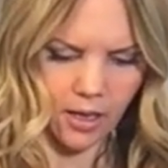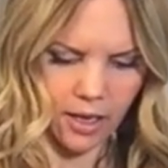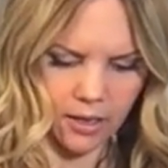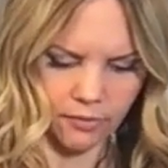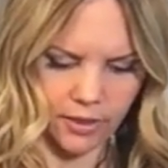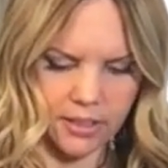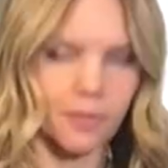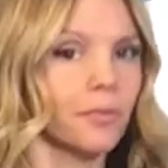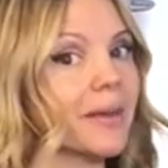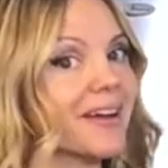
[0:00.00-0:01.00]
kind of like
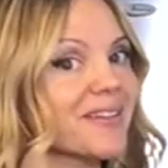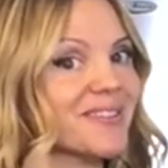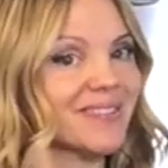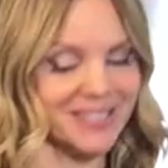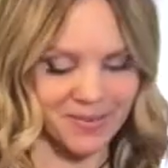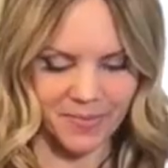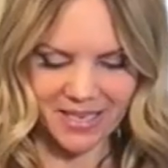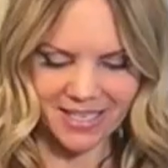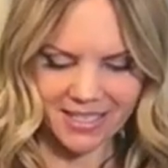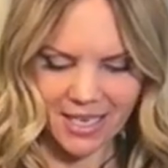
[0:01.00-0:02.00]
some of my other
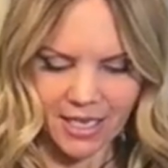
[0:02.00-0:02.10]
recipes.